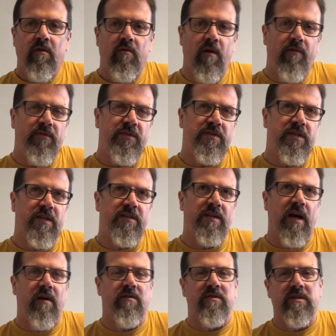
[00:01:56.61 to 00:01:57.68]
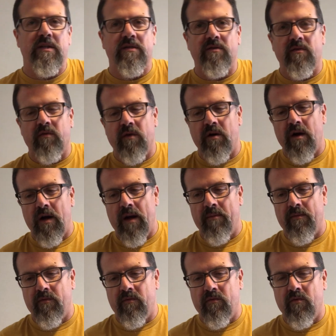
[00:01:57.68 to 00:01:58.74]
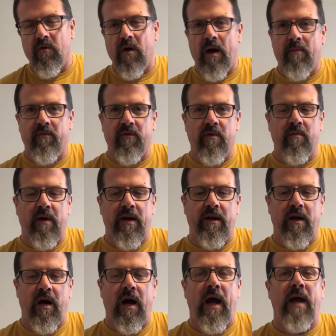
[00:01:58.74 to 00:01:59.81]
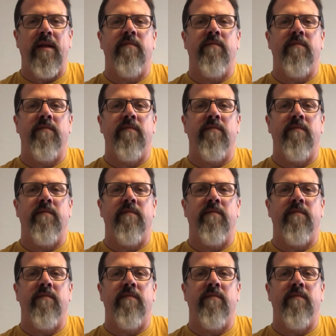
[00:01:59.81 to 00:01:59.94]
Roughly 6 hours east of where I'm from right now. I